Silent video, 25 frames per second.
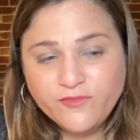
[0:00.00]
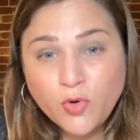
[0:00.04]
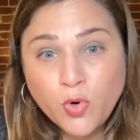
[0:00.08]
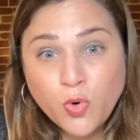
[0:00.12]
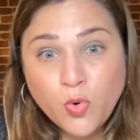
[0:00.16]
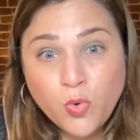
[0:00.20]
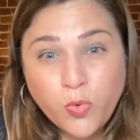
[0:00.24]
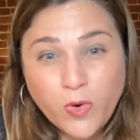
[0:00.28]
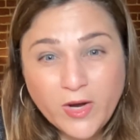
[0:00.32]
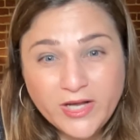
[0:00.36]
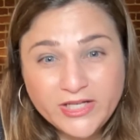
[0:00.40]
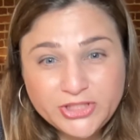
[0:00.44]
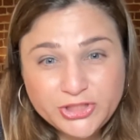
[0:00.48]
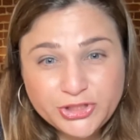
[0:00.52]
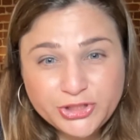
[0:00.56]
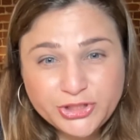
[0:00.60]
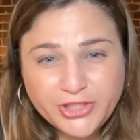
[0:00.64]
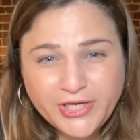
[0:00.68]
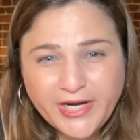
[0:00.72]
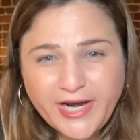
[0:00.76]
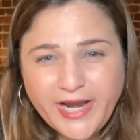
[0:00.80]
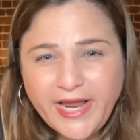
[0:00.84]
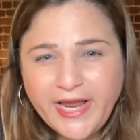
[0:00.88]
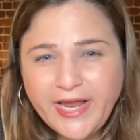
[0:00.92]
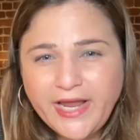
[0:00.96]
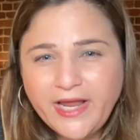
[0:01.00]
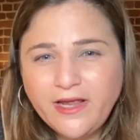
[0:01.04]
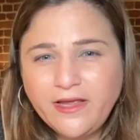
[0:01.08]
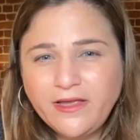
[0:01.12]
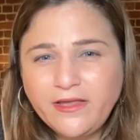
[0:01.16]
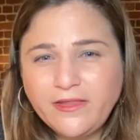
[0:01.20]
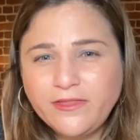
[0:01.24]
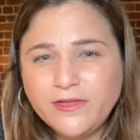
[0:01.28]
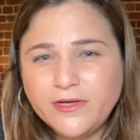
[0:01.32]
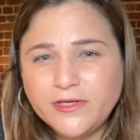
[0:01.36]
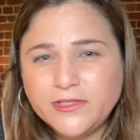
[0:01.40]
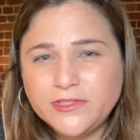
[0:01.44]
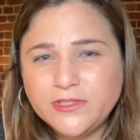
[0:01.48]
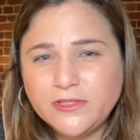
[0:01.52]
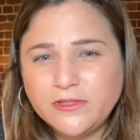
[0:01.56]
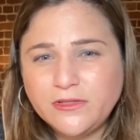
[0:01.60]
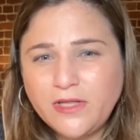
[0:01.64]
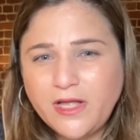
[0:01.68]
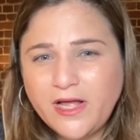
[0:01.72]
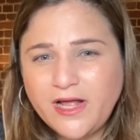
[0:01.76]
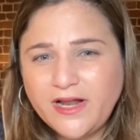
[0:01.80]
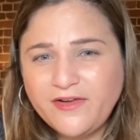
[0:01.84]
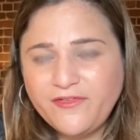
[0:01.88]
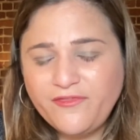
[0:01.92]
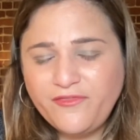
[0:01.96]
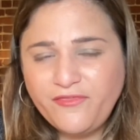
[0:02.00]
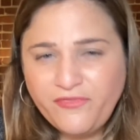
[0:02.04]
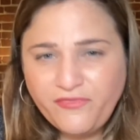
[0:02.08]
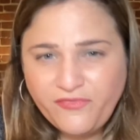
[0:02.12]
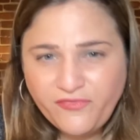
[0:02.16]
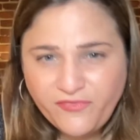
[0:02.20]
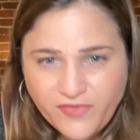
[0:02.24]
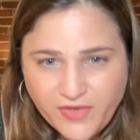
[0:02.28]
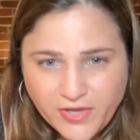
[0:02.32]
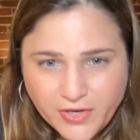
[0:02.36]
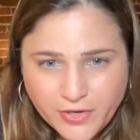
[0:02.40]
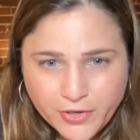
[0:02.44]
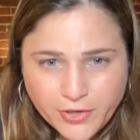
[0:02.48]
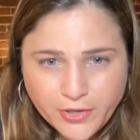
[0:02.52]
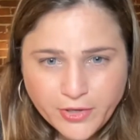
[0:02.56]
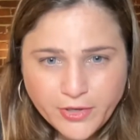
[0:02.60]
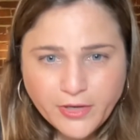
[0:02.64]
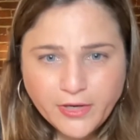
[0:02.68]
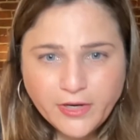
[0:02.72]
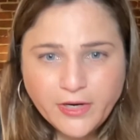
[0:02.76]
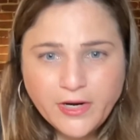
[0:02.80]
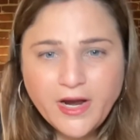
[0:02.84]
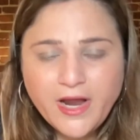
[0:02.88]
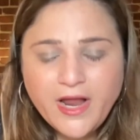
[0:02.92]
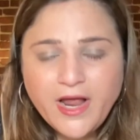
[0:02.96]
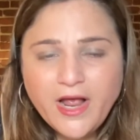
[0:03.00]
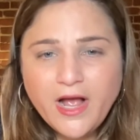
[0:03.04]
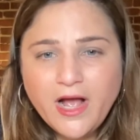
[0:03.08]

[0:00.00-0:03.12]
questioning, there's a lot of fear